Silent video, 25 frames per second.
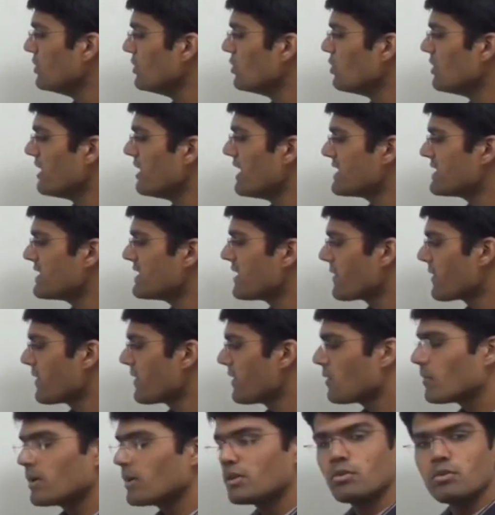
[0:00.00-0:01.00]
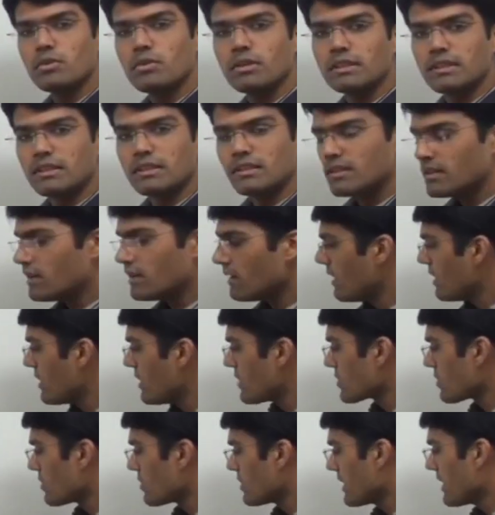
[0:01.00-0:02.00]
U less than or equal to E.
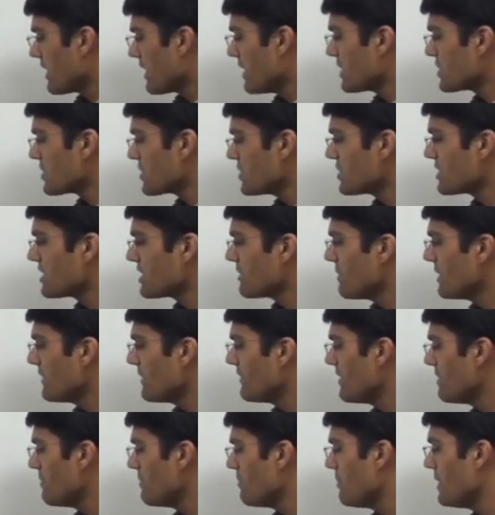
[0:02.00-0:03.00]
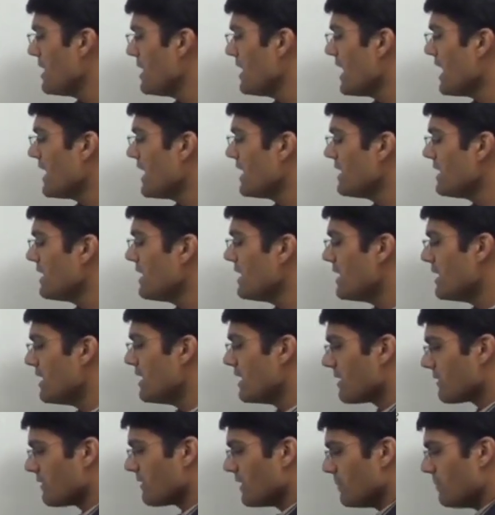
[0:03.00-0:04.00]
So the relationship between B and E
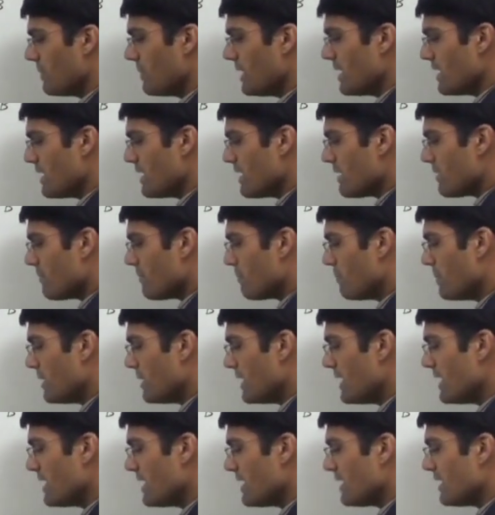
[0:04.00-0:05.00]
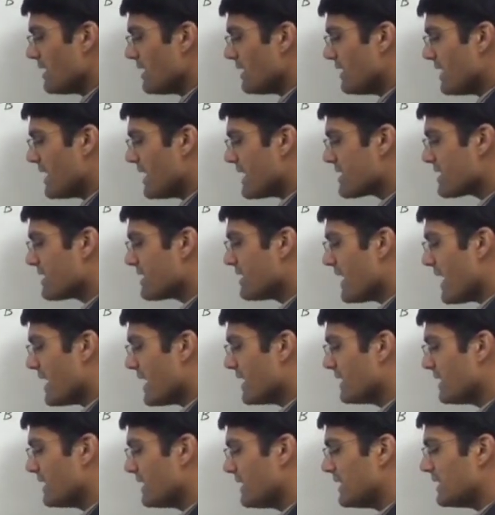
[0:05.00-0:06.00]
here will be B less
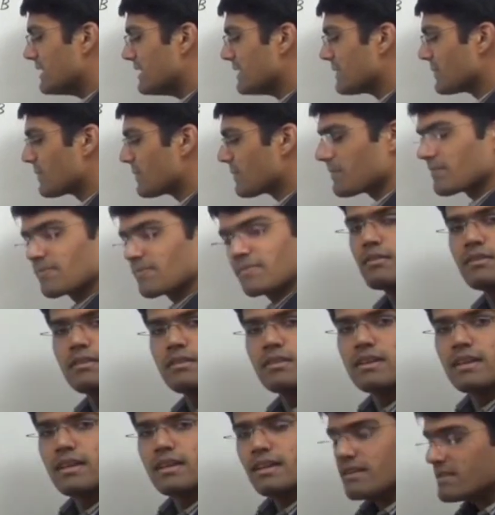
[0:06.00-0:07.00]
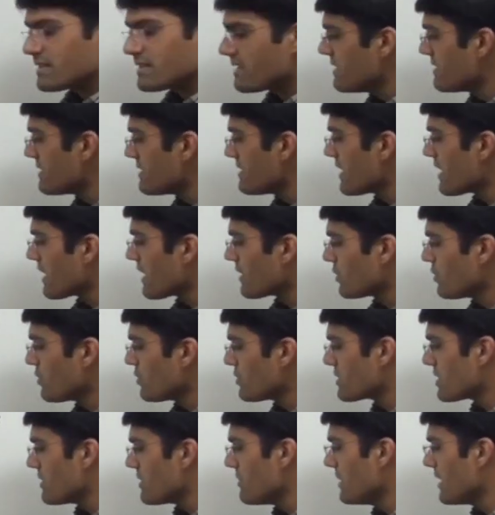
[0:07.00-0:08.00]
than E. Since there are
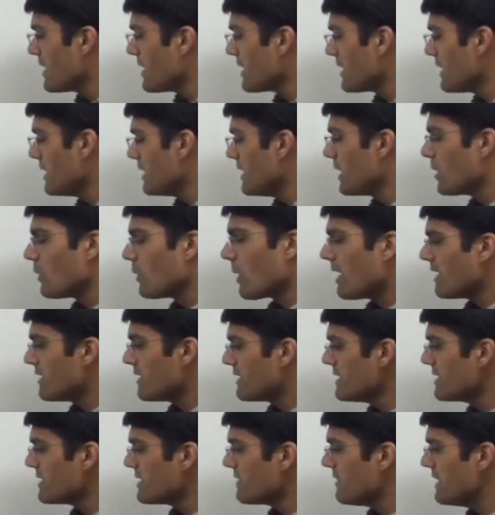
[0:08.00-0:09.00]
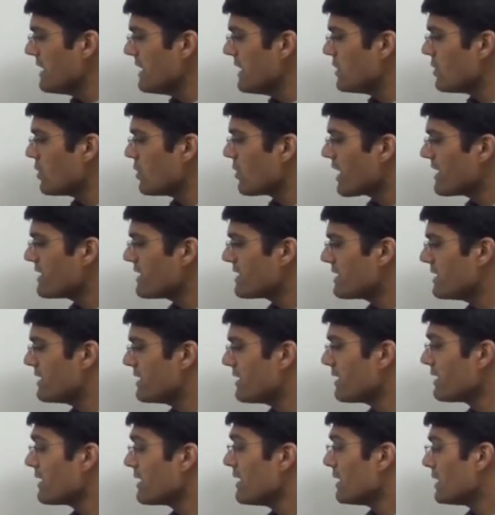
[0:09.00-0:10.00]
two similar inequalities, we need to
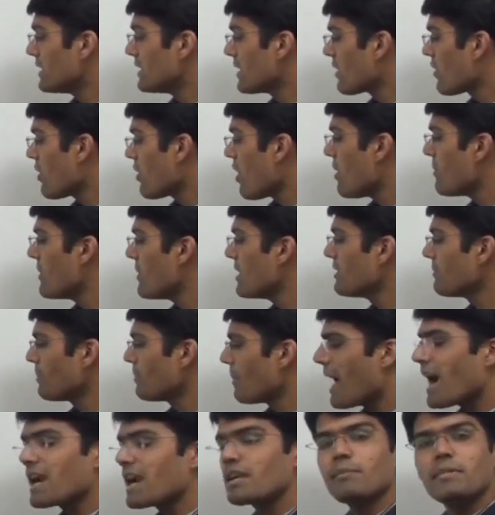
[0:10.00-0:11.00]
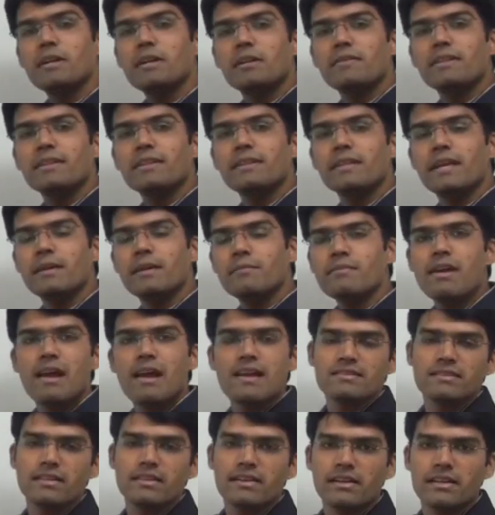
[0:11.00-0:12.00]
consider the common part between them
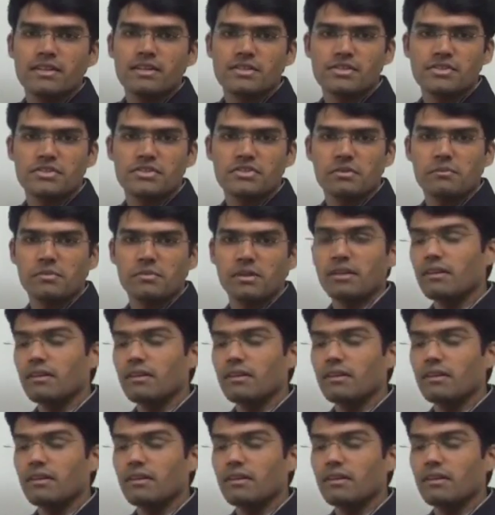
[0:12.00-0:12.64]
as a relationship